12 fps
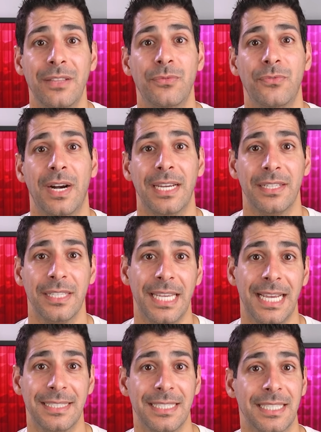and finally
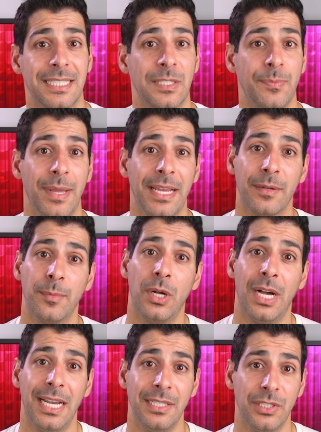has an
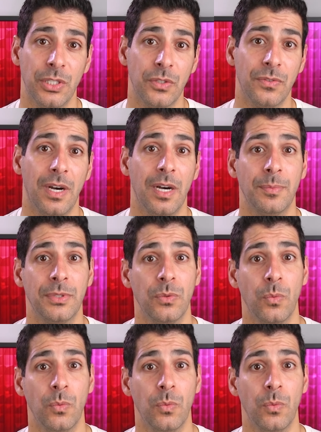expandable ISO of up to